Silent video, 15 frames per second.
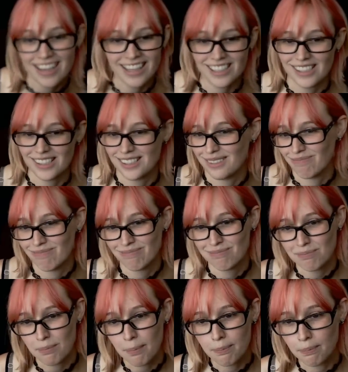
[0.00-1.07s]
it's just
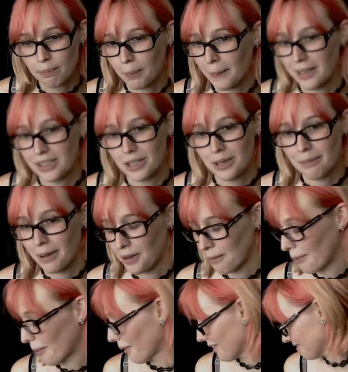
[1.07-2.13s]
budget
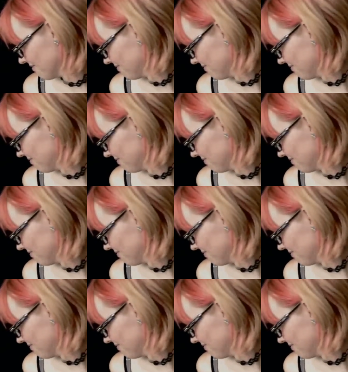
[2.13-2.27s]
motherboard.